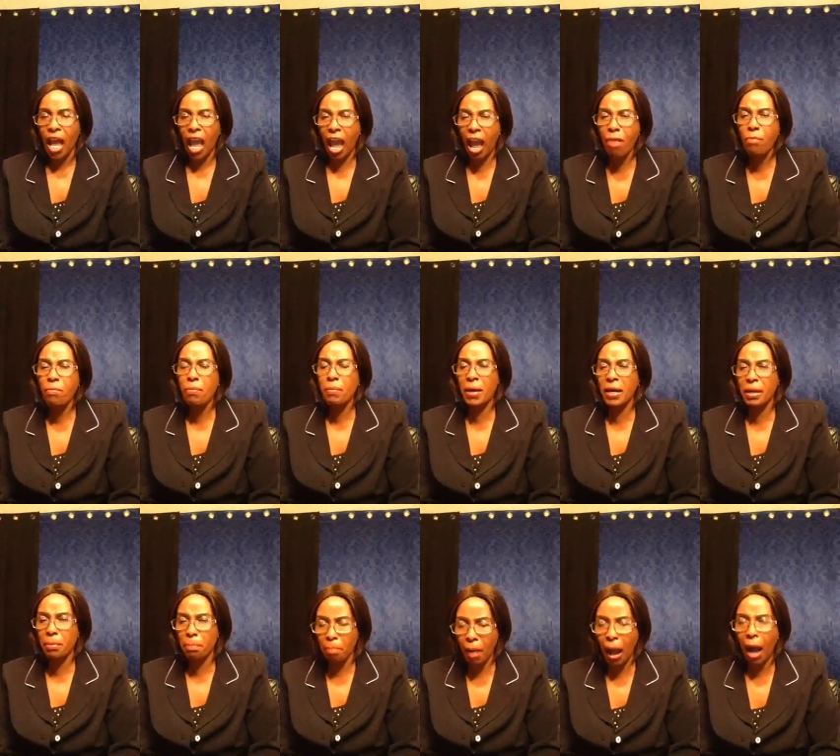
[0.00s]

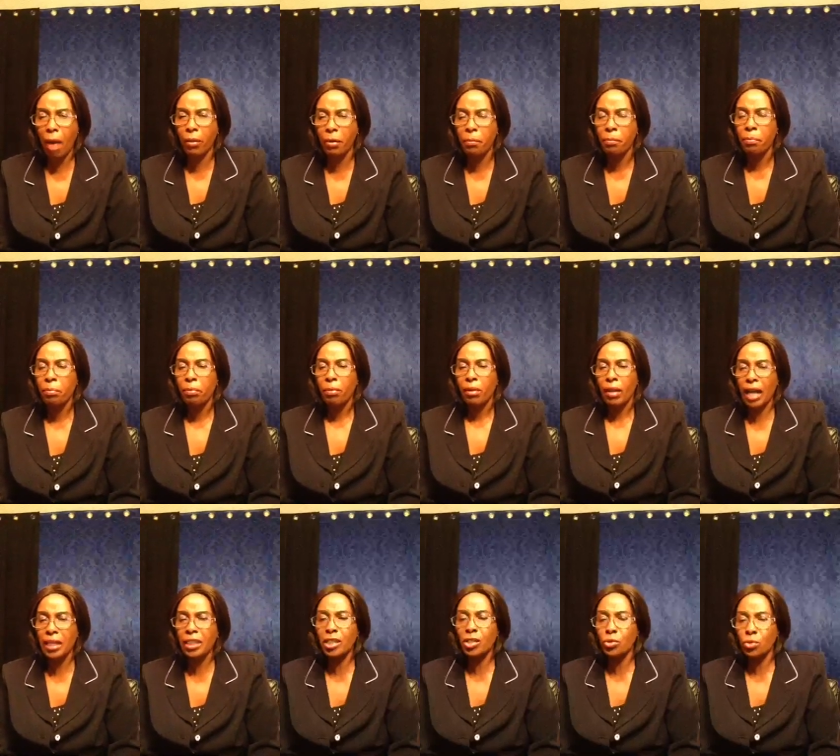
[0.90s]
every power
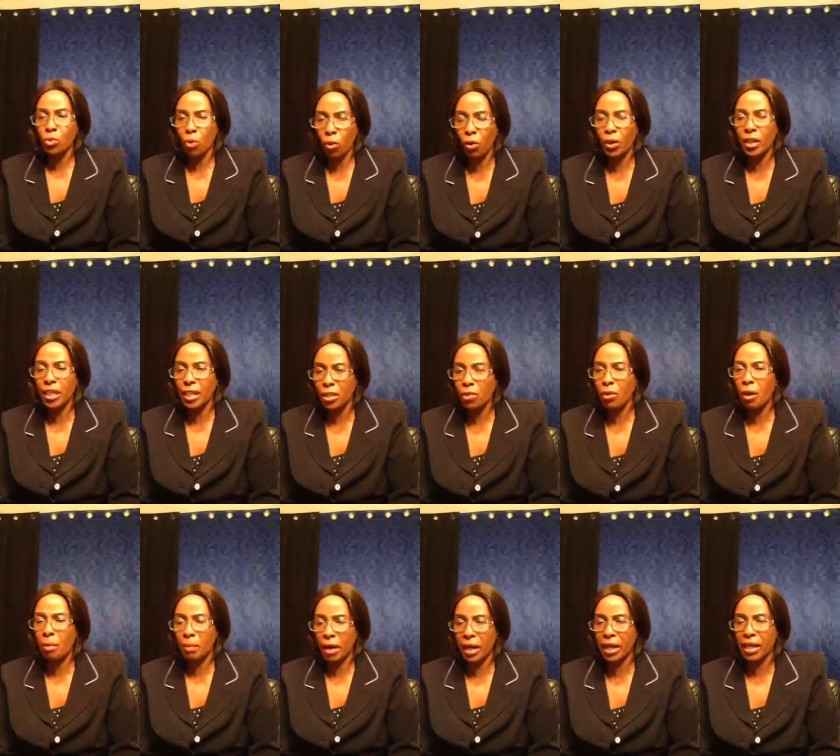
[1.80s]
that is all in
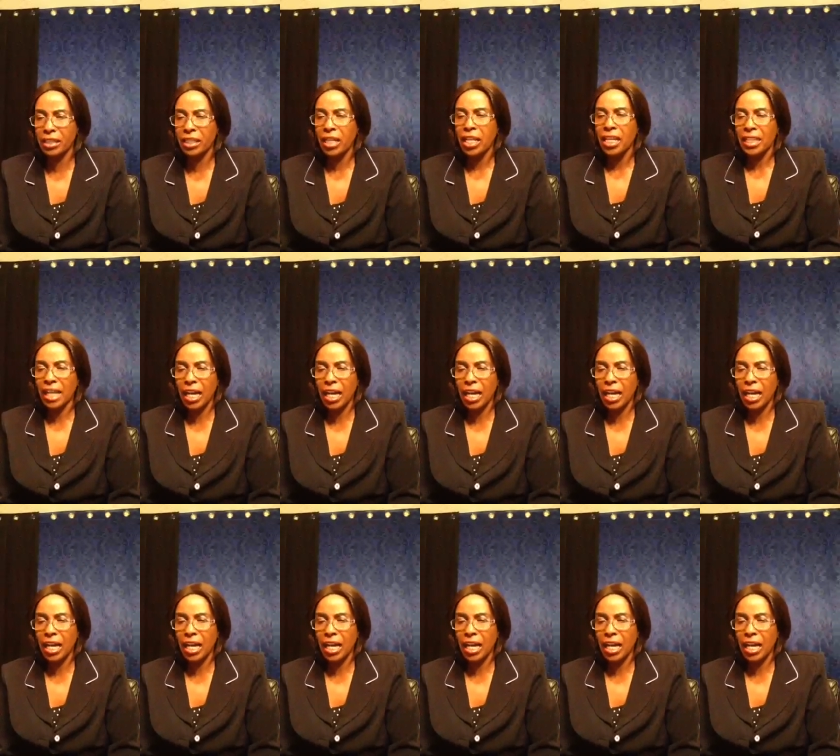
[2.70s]
your marriage,